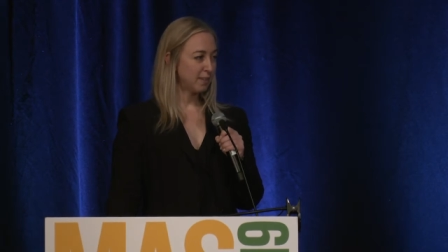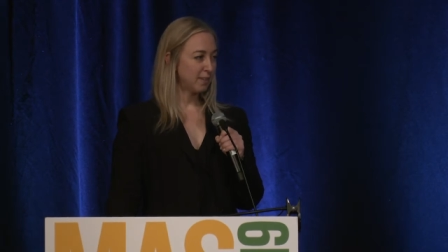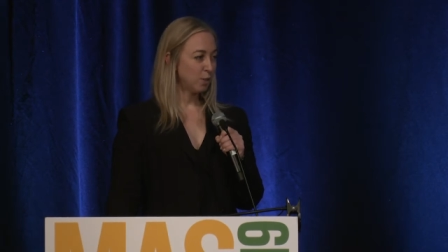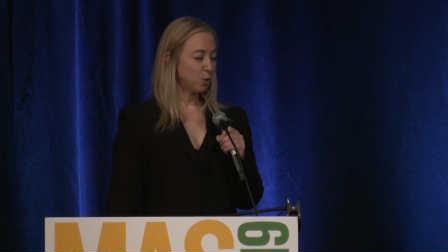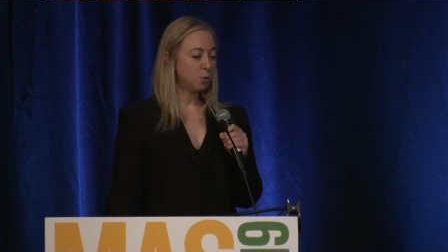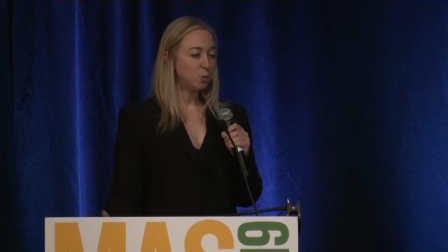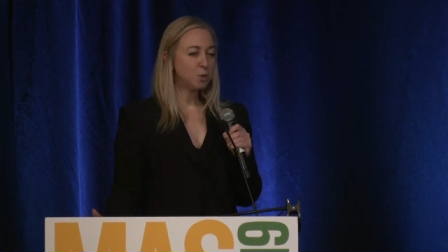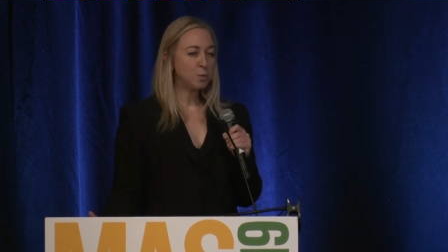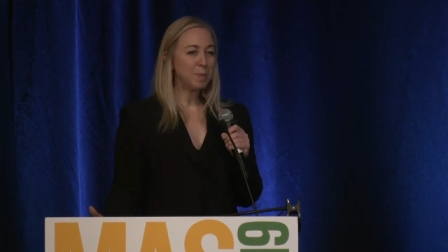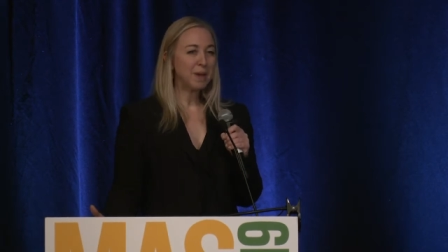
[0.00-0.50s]

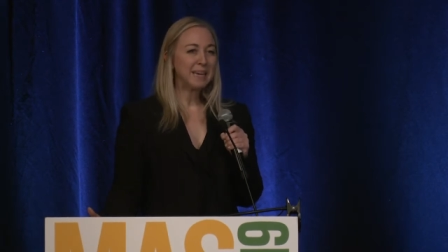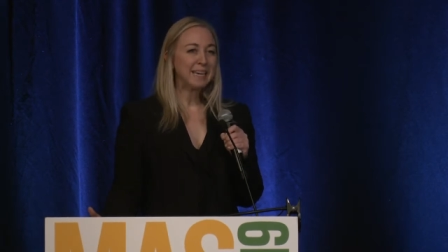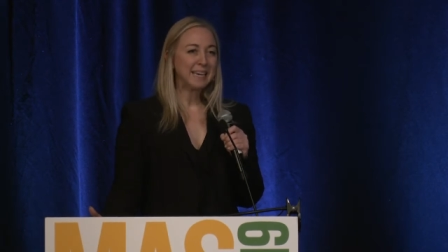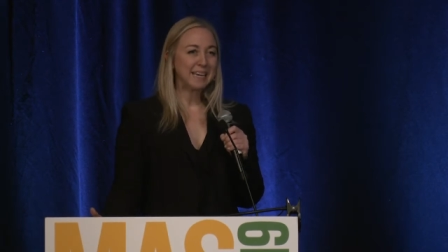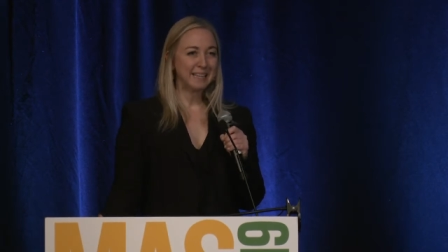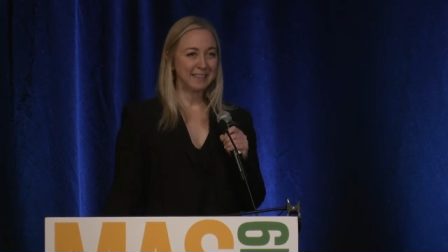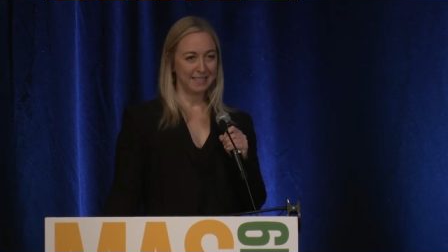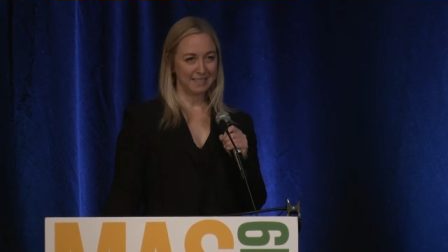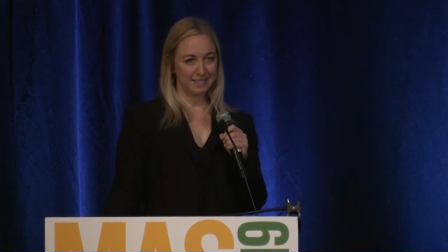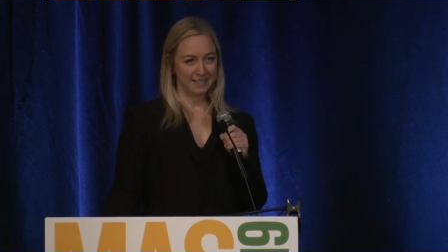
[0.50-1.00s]
Who's
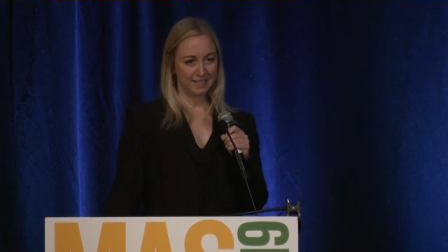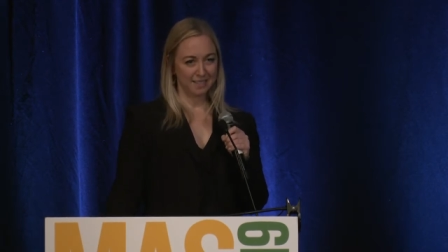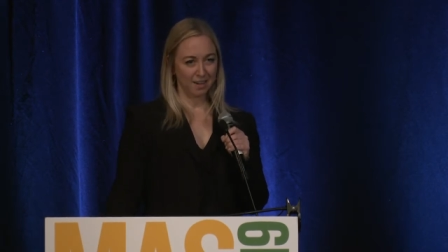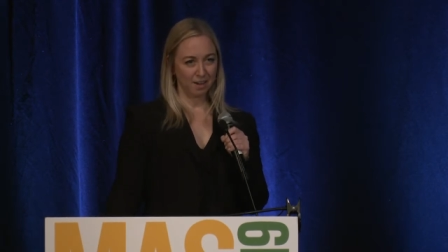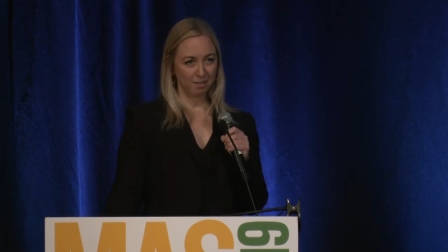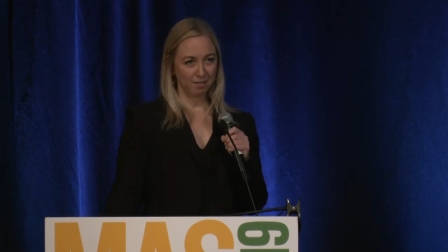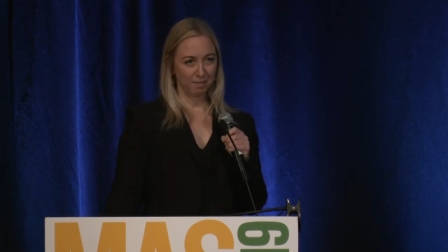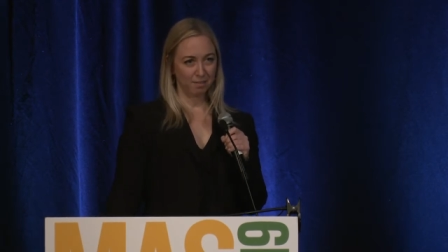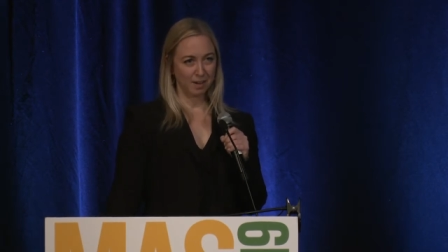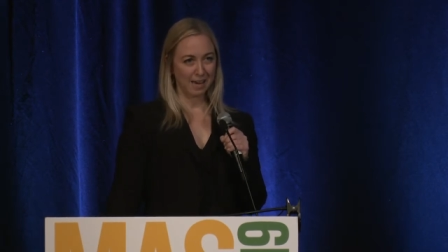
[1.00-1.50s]
making this
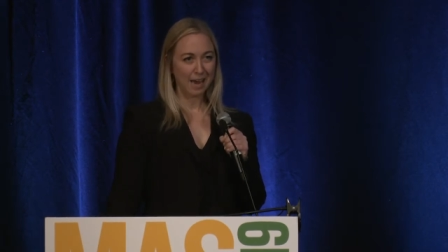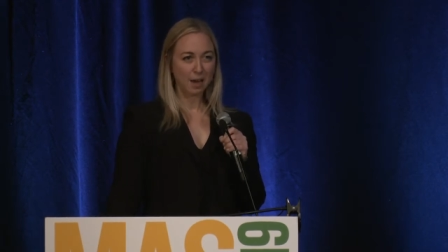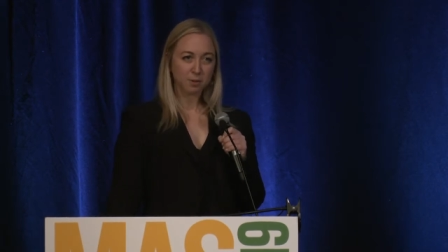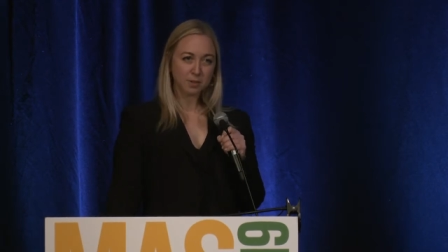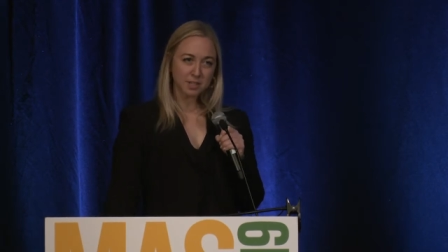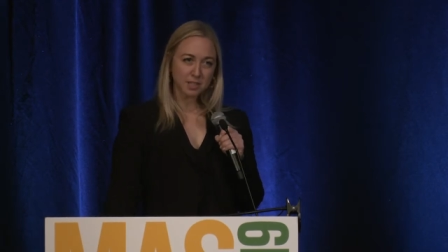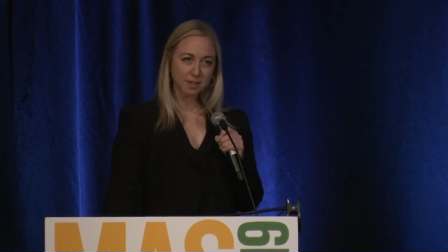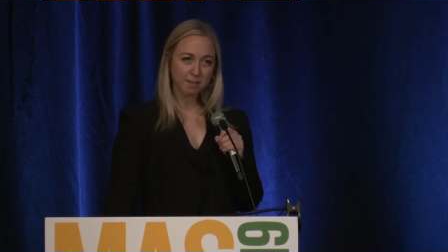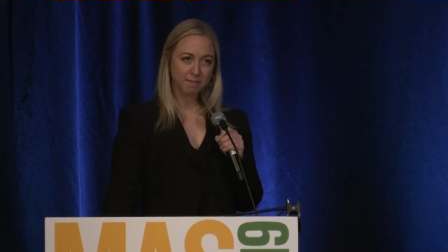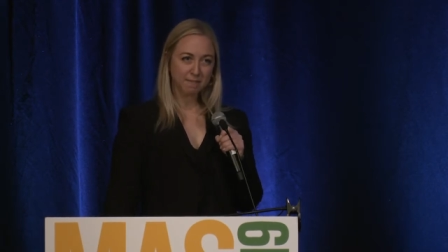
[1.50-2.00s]
stuff? How
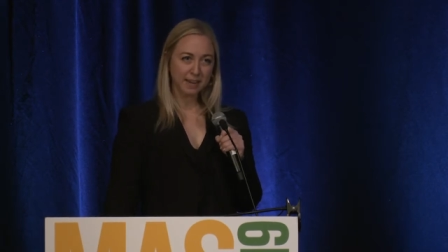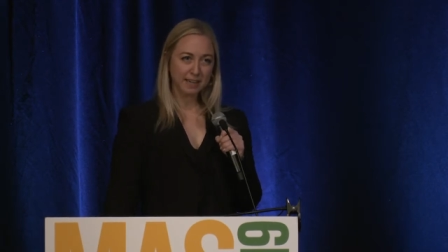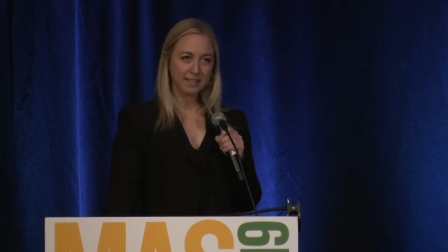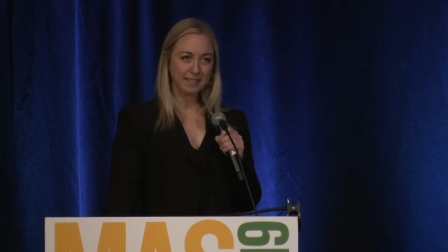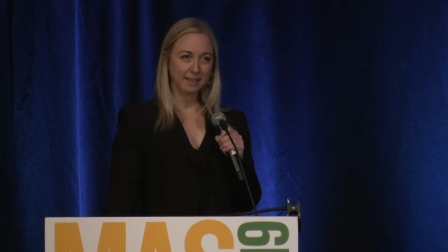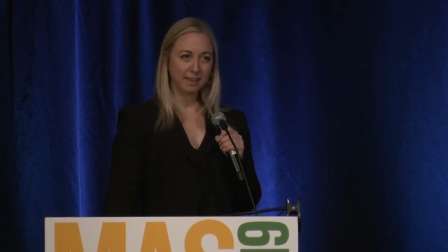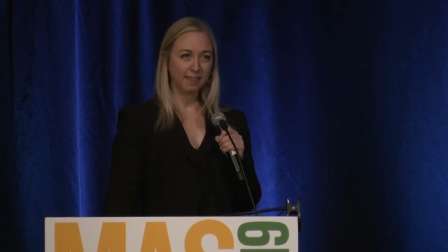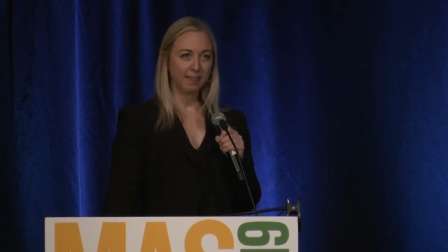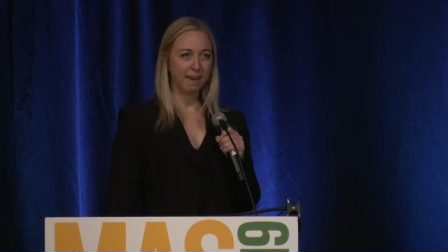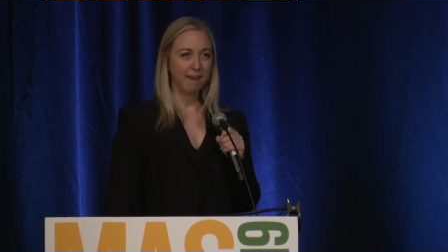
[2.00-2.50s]
is it
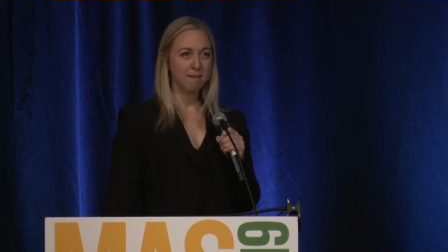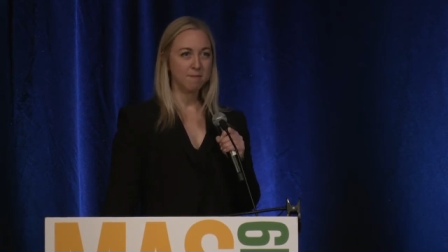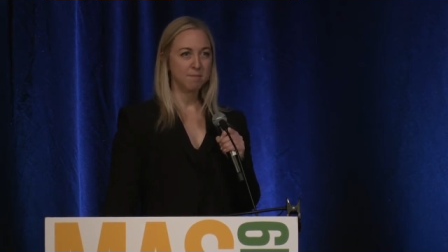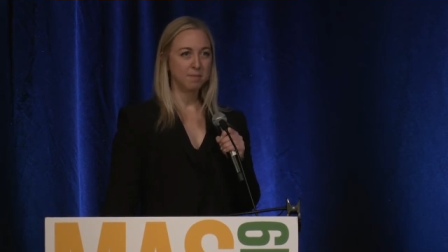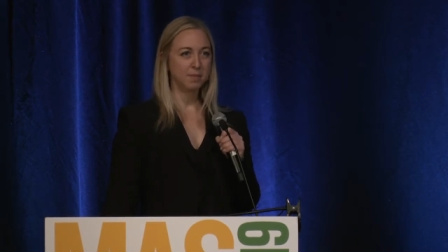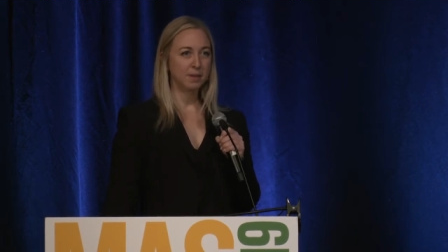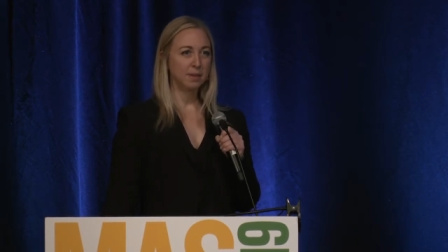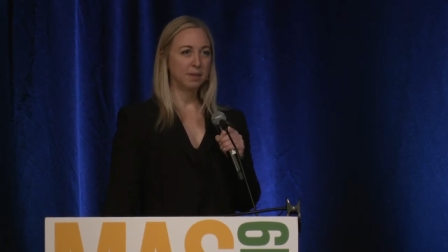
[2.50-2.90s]
affecting them?